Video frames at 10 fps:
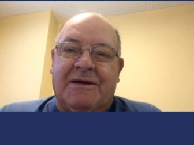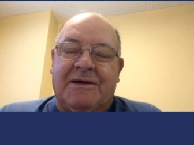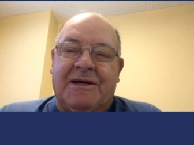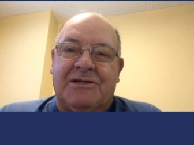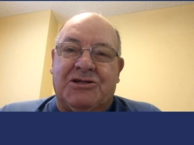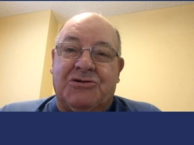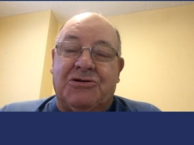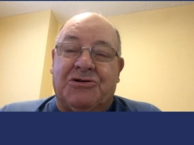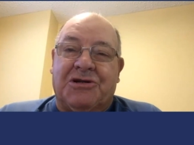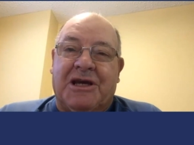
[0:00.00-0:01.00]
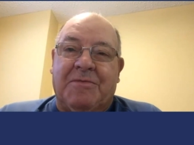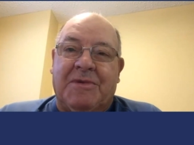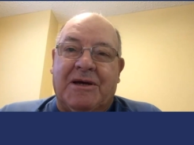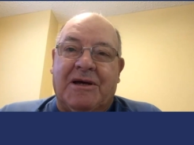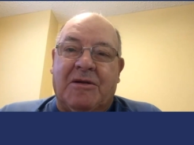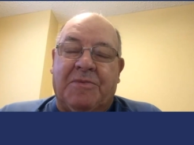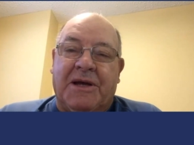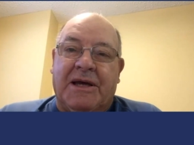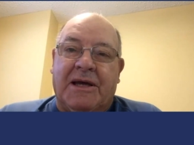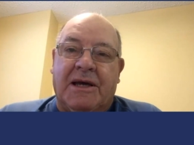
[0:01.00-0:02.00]
uh, uh junior team uh, going to
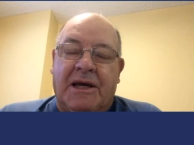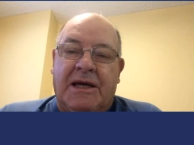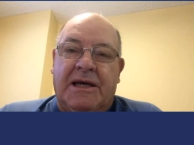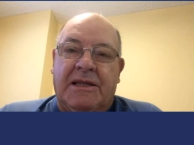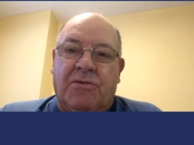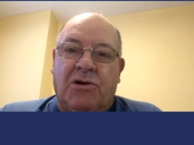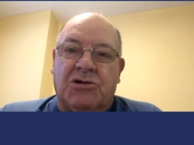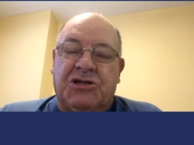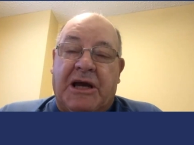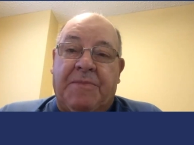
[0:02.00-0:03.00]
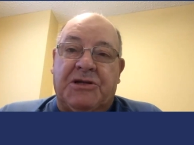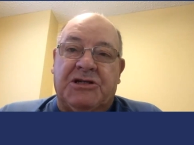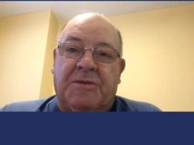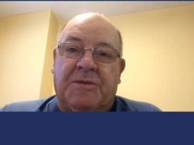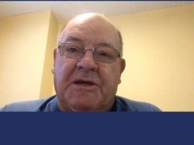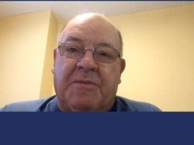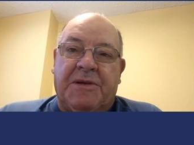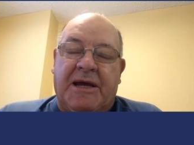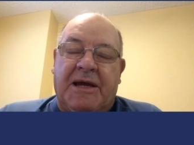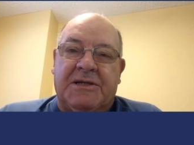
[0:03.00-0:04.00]
play uh, in the World Championships up
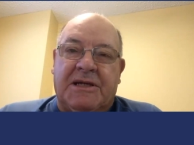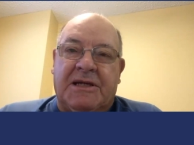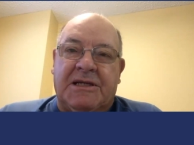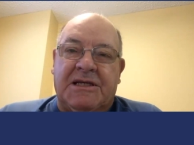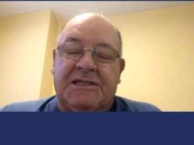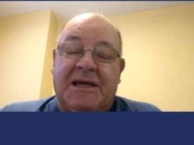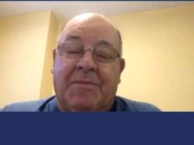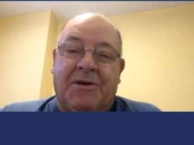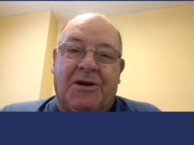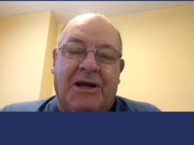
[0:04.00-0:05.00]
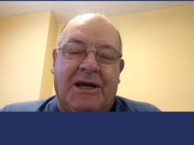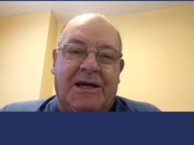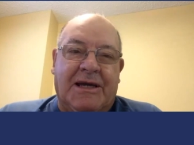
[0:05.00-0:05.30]
in Edmonton in December.